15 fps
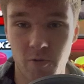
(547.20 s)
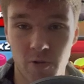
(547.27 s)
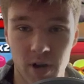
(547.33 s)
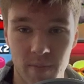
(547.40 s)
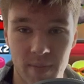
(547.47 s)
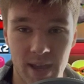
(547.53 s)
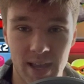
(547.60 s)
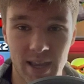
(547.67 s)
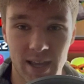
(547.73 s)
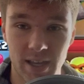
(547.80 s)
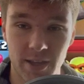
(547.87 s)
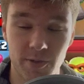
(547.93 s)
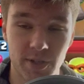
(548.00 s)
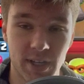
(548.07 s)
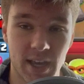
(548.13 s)
want to make it
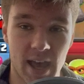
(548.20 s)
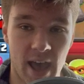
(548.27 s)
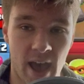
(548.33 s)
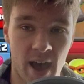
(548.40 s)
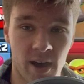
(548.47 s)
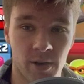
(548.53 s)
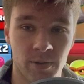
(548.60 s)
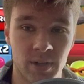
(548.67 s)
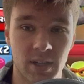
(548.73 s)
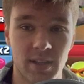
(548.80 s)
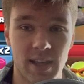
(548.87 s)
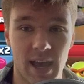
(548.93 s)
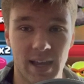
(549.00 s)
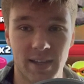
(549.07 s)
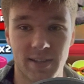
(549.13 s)
using a hound,
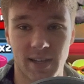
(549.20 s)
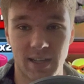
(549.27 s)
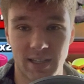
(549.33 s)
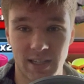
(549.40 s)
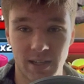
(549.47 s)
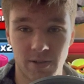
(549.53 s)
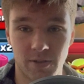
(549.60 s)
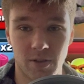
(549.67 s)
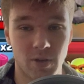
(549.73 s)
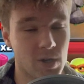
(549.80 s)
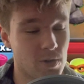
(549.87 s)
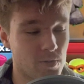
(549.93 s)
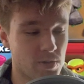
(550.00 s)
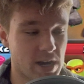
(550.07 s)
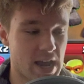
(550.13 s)
that is ideal. You
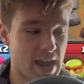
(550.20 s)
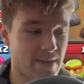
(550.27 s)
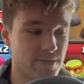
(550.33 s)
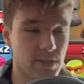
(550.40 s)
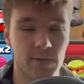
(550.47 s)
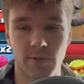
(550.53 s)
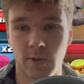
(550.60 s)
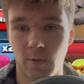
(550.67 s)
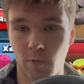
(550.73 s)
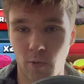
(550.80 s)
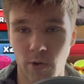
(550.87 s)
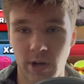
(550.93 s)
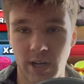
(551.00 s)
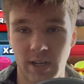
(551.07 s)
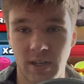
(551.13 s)
don't want to have to use your
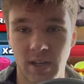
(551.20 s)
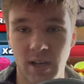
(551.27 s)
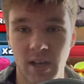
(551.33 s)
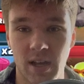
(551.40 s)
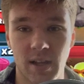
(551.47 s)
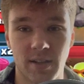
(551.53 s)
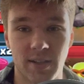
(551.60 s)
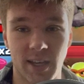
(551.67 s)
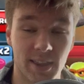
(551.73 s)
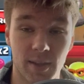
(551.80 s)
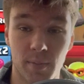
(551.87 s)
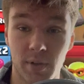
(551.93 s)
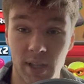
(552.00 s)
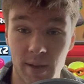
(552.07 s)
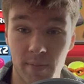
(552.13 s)
warden to get the
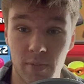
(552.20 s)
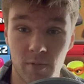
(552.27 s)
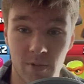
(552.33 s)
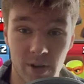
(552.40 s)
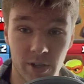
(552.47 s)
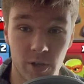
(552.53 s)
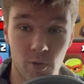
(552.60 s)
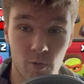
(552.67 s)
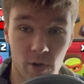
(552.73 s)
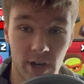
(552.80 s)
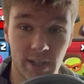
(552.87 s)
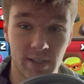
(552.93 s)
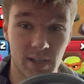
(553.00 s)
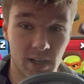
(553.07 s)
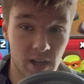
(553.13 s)
blimp where you want
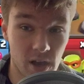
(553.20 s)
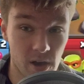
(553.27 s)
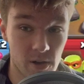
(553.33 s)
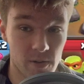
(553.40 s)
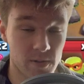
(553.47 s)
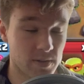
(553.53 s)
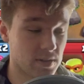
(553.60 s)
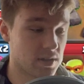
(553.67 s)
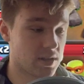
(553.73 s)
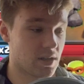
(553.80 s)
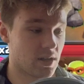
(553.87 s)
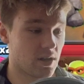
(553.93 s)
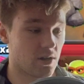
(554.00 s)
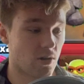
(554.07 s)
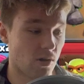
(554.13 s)
it to go
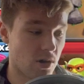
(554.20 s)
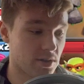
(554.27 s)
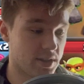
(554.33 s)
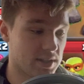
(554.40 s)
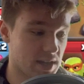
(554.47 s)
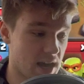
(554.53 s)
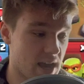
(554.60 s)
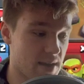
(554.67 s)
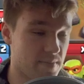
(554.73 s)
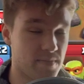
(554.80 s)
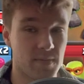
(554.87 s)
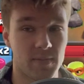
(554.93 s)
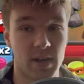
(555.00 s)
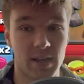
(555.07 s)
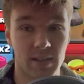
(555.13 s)
all the time.
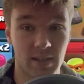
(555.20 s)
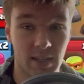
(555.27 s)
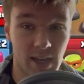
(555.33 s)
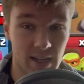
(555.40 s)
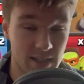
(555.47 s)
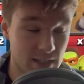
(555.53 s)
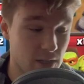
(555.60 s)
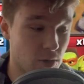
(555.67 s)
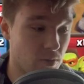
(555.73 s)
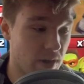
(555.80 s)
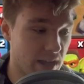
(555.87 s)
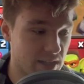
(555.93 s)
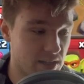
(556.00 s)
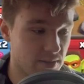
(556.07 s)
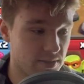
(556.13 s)
The ideal
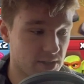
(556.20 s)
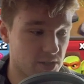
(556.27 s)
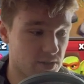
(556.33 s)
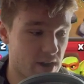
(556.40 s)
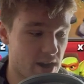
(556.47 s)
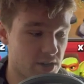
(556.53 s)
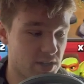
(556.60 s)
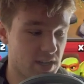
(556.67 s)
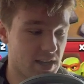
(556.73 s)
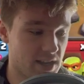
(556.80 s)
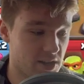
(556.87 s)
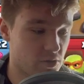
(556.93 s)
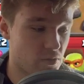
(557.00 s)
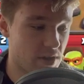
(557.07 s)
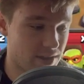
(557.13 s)
way to use this strategy
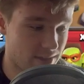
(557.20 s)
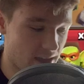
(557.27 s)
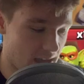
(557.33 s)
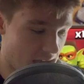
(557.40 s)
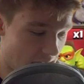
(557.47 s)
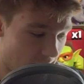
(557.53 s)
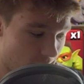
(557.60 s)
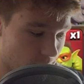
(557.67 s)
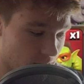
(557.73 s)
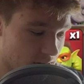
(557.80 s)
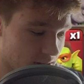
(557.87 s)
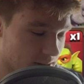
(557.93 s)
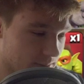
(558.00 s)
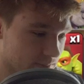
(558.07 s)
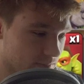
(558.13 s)
is with a hound.
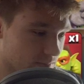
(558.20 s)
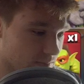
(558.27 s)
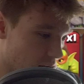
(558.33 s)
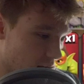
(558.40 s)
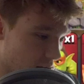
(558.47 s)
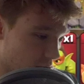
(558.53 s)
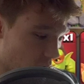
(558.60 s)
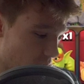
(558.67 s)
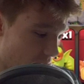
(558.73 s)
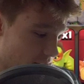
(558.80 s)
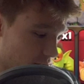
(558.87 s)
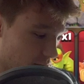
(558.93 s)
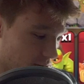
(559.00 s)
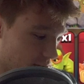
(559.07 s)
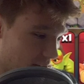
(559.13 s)
So
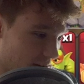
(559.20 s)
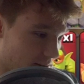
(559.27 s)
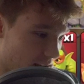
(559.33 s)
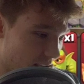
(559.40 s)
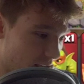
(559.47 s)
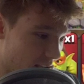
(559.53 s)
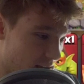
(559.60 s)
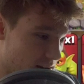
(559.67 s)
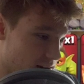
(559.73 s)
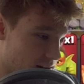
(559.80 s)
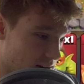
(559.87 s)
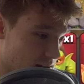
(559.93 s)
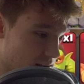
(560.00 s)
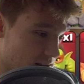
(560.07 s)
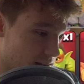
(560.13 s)
as you'll see right
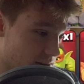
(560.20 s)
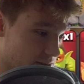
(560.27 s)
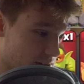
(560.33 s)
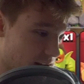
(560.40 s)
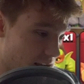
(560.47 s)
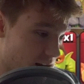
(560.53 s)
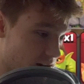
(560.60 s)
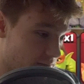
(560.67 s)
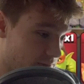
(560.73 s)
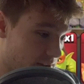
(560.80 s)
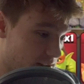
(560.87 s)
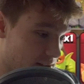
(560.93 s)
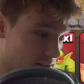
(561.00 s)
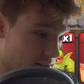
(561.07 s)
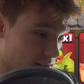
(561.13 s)
here, there's an air
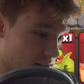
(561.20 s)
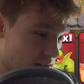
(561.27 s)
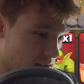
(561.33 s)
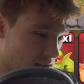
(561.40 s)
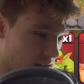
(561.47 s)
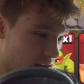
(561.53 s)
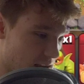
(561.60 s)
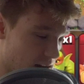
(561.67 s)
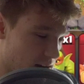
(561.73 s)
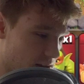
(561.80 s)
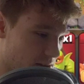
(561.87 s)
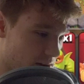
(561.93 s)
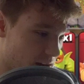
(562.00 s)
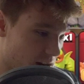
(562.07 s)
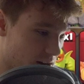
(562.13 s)
defense and another air